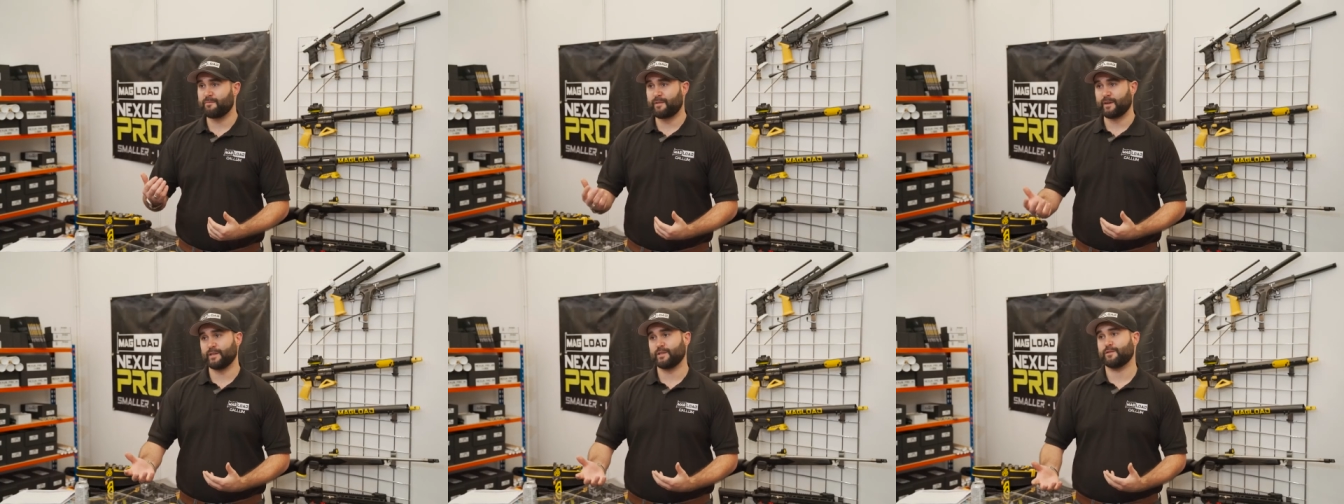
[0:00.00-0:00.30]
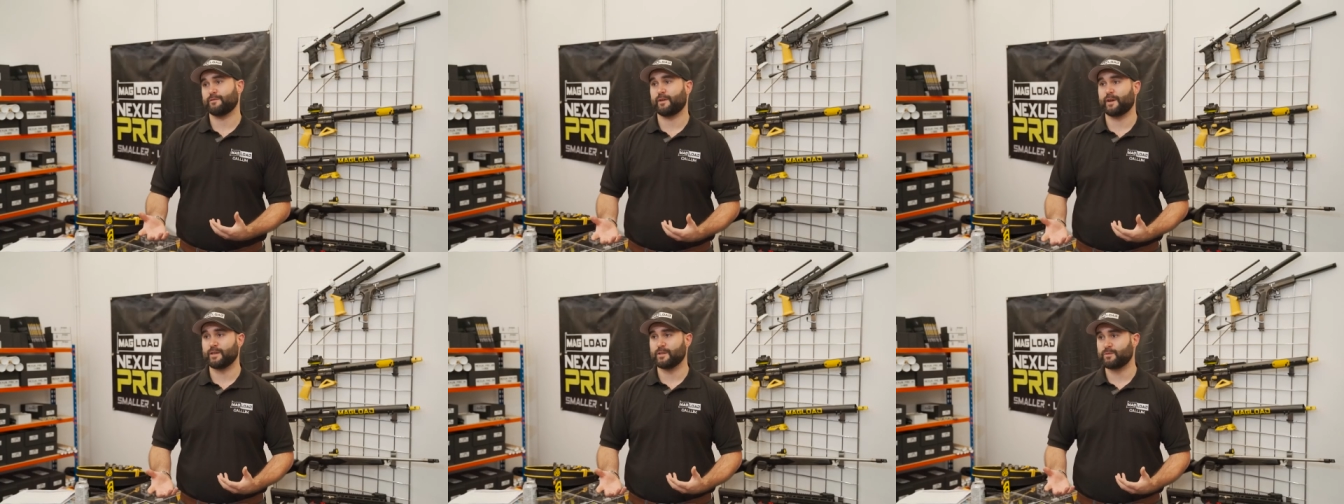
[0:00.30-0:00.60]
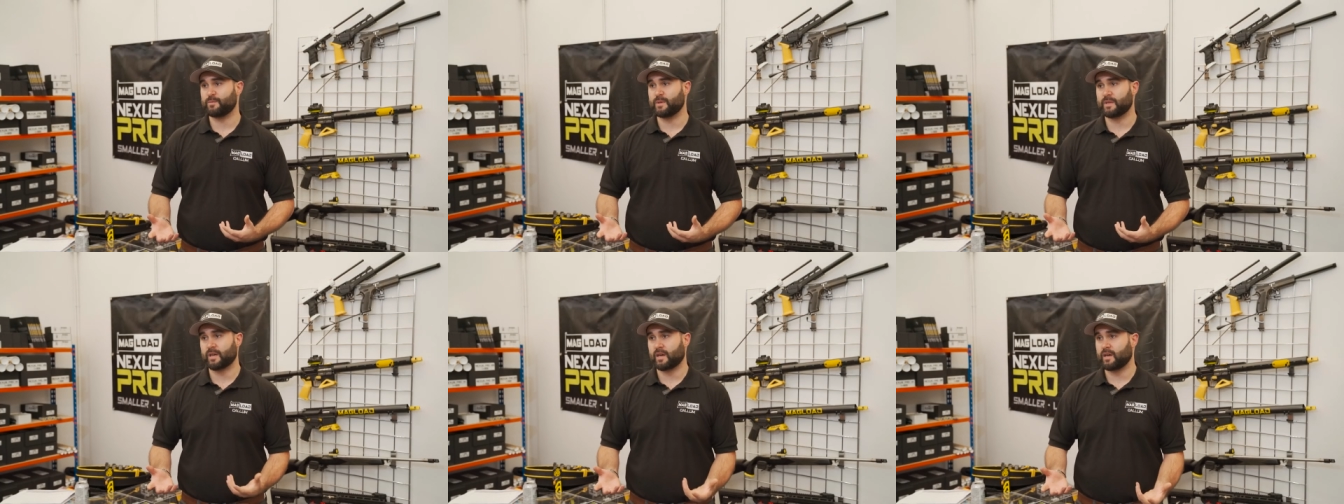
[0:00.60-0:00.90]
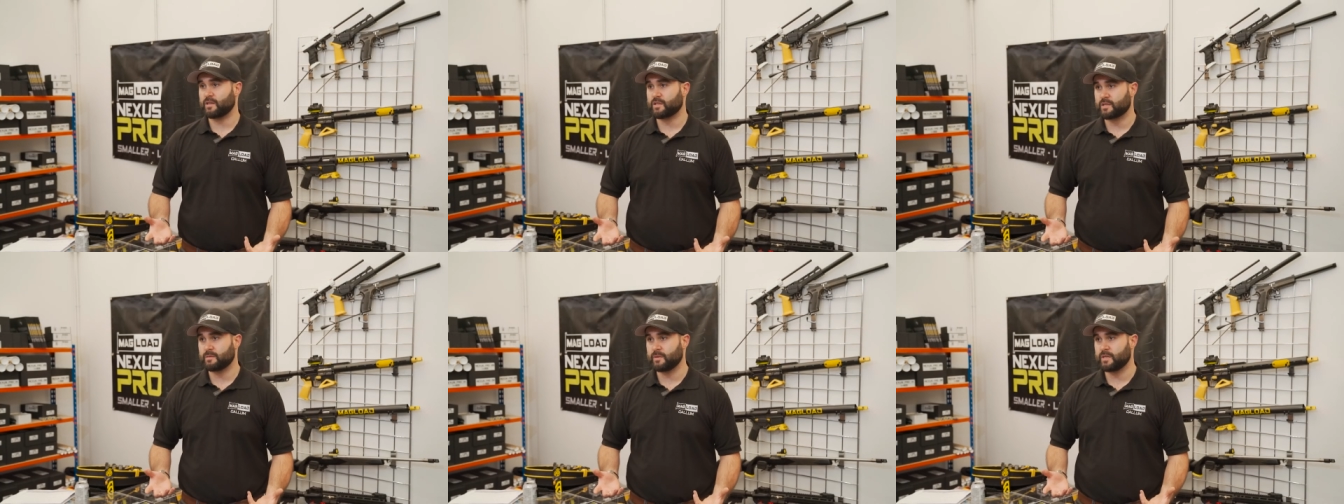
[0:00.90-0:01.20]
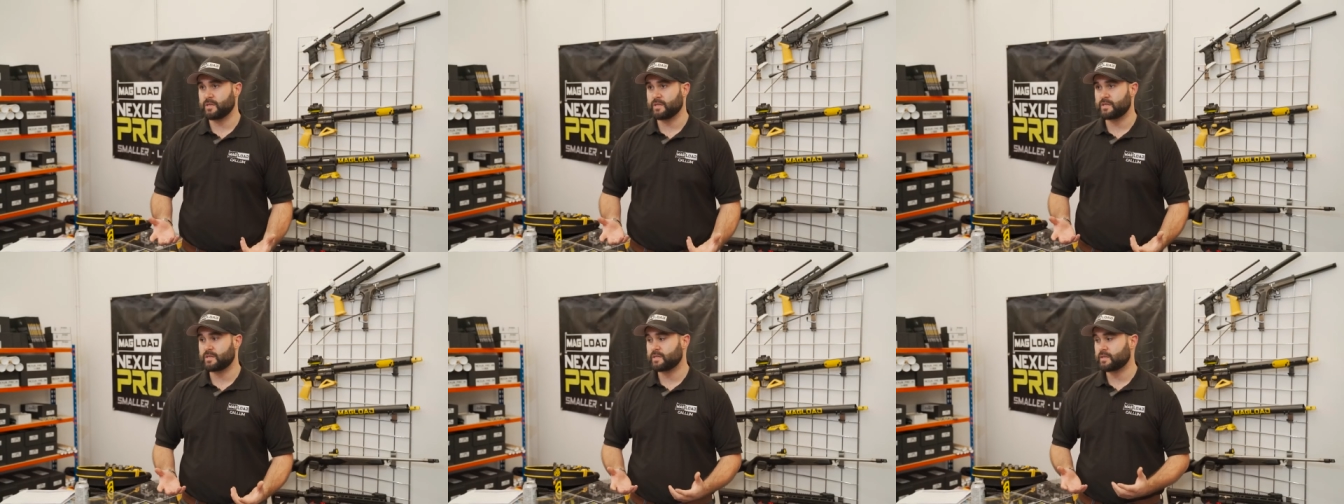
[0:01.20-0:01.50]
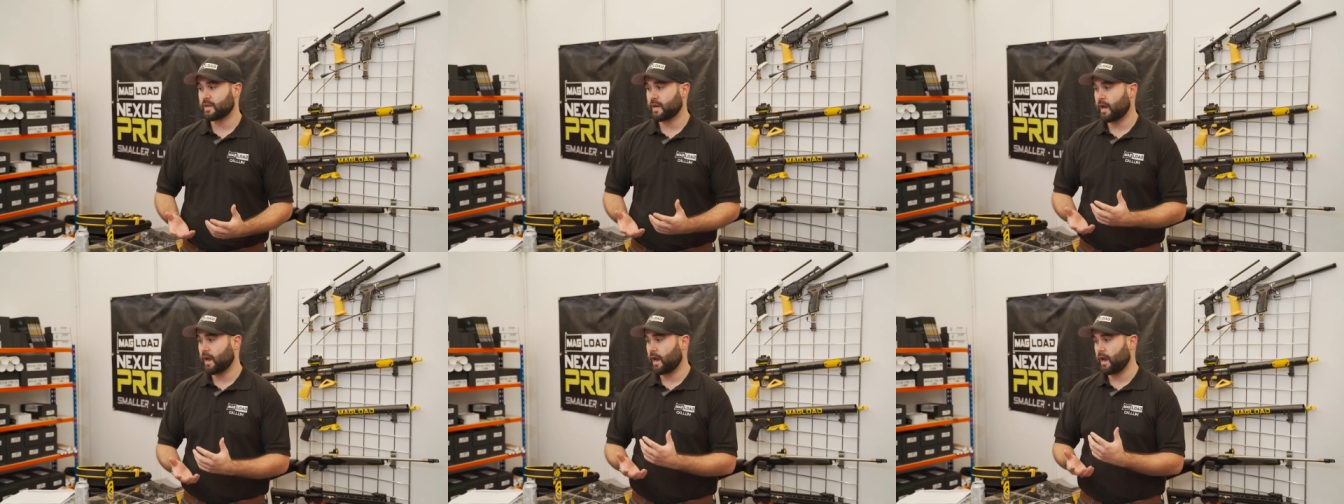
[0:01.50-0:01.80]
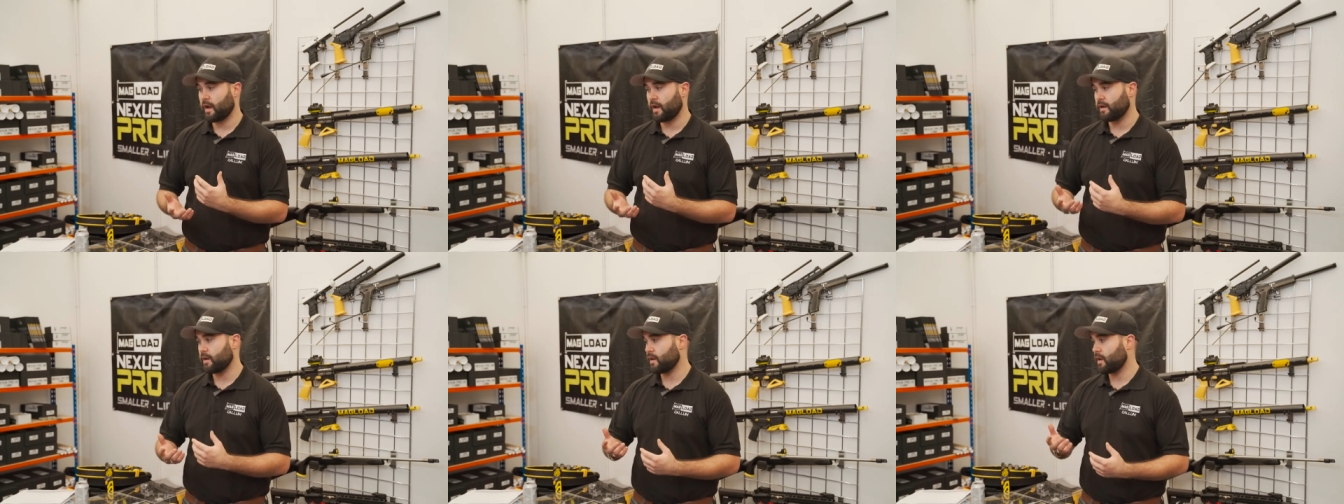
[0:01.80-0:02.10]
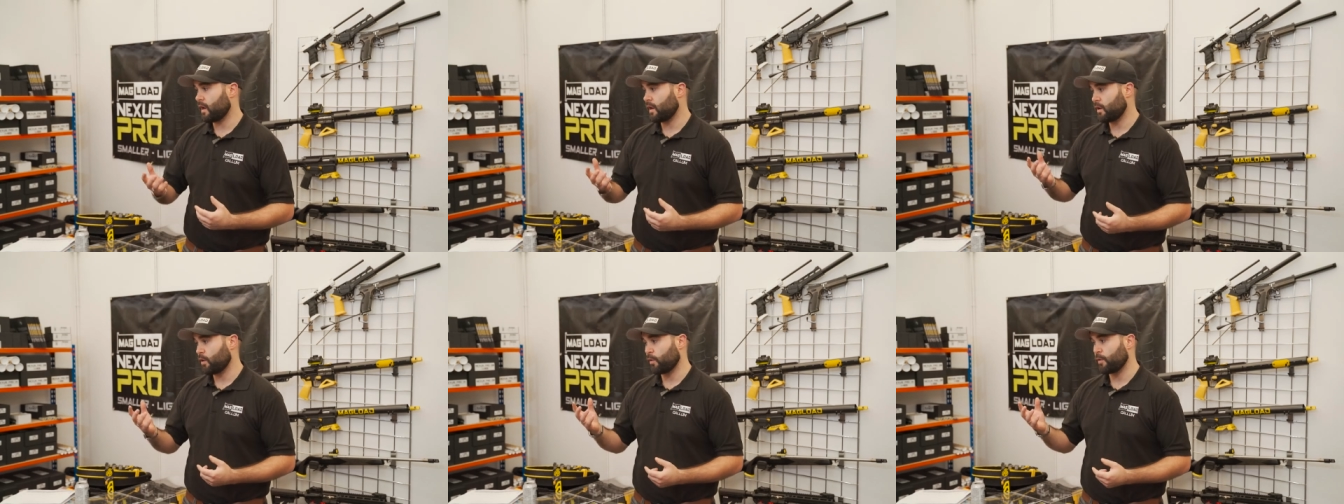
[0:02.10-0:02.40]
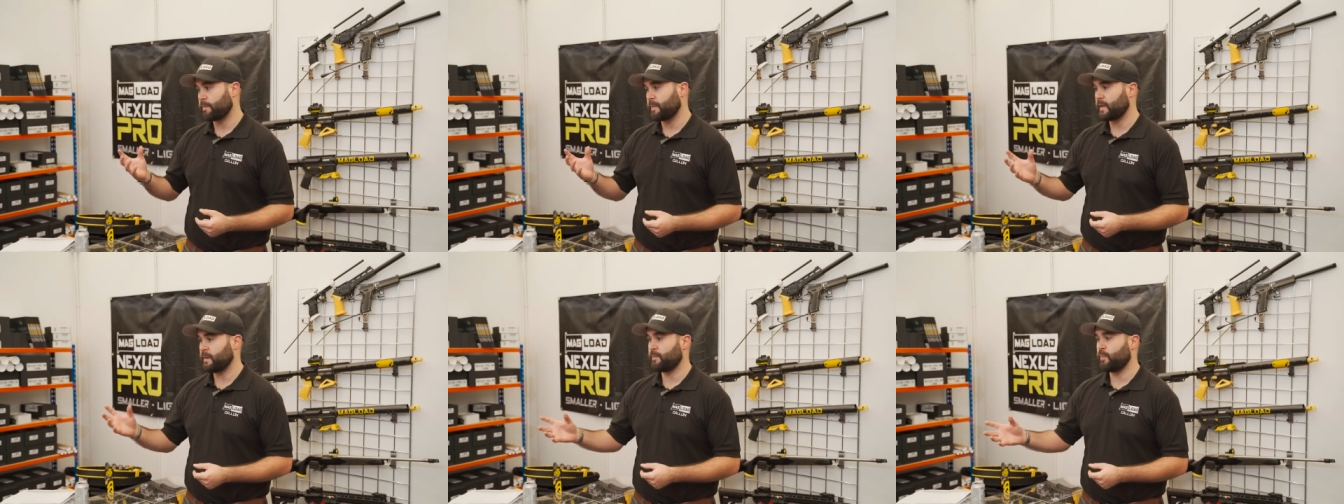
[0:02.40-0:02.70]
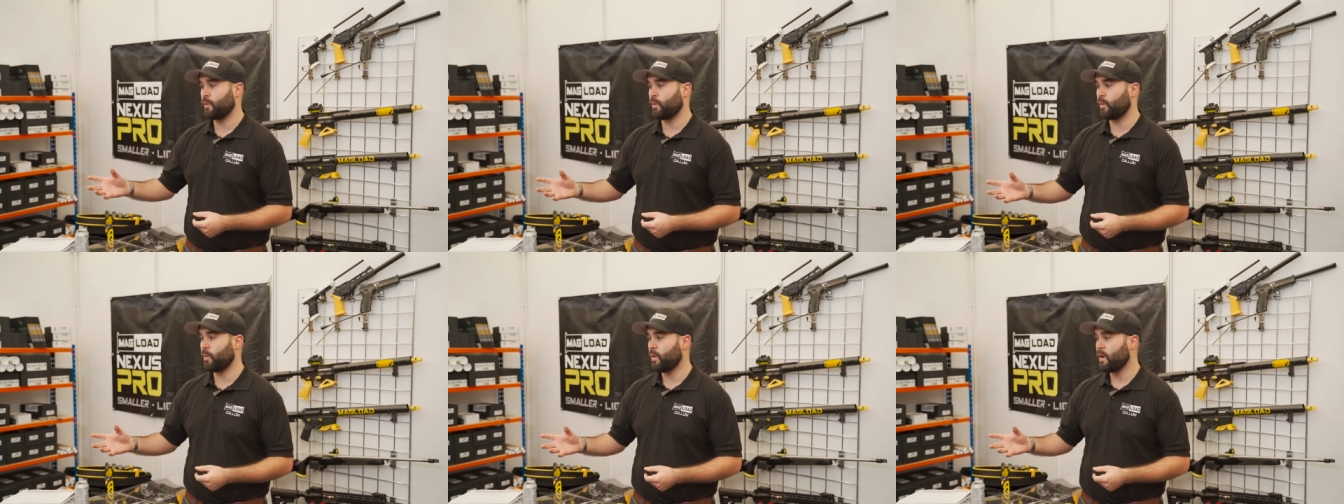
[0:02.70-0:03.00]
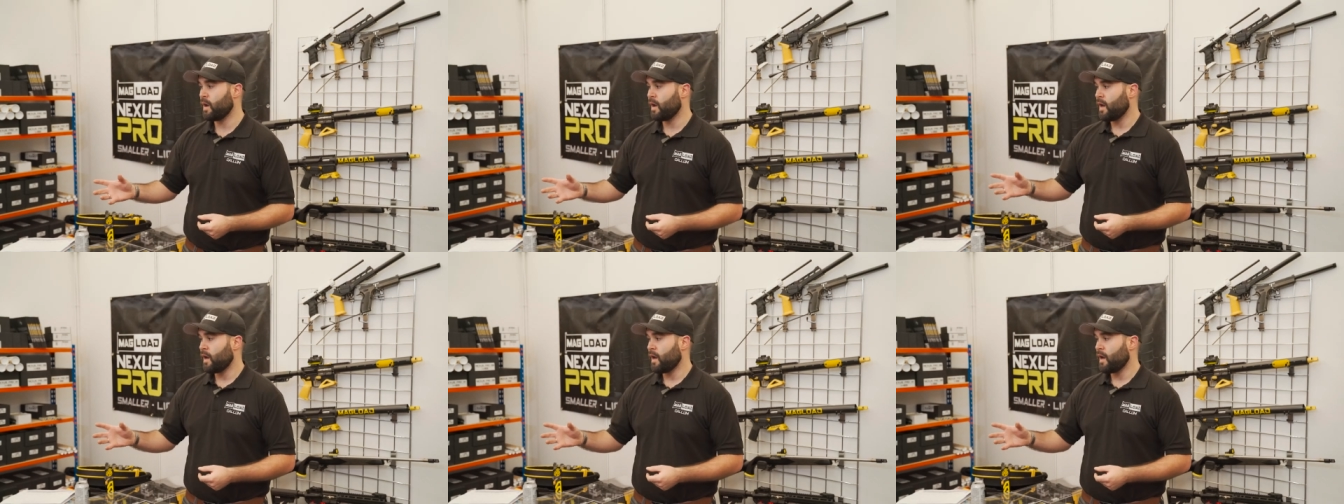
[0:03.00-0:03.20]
face-to-face with the customers. Uh, a lot of people,